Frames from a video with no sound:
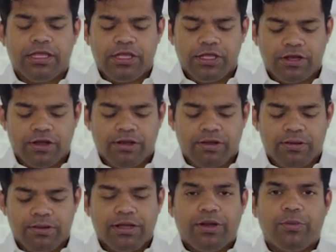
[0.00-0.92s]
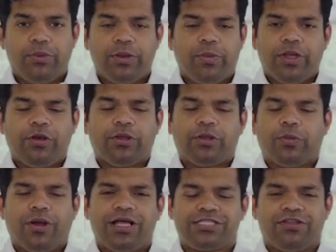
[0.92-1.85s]
you know, we, we know the
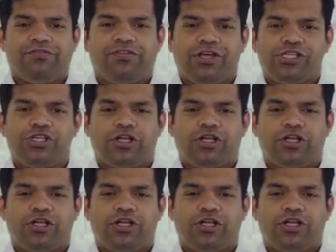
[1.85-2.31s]
verse in First